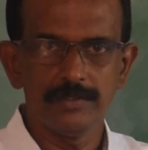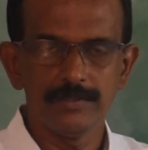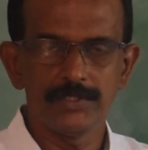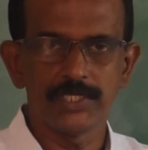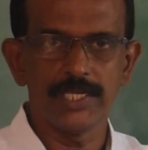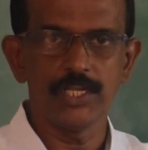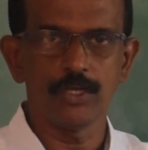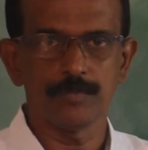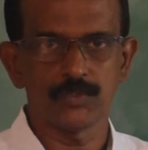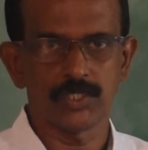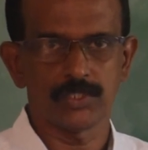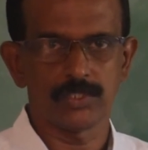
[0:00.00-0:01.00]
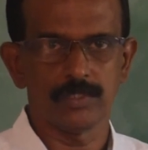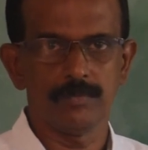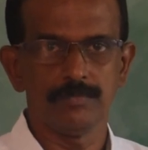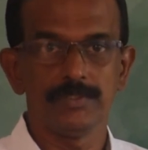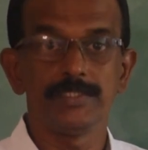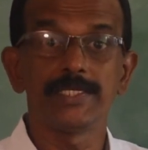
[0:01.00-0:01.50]
chaining obstructed,
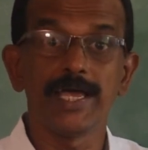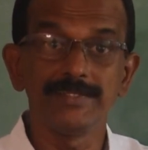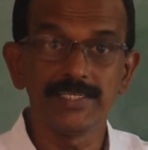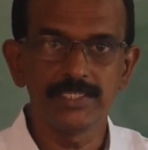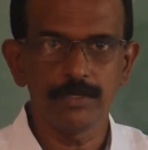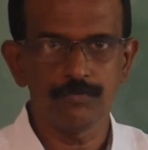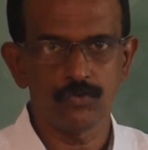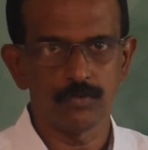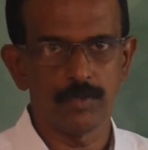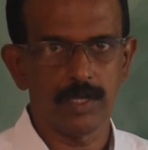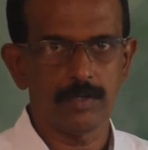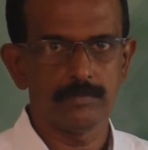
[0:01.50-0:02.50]
tan theta formula.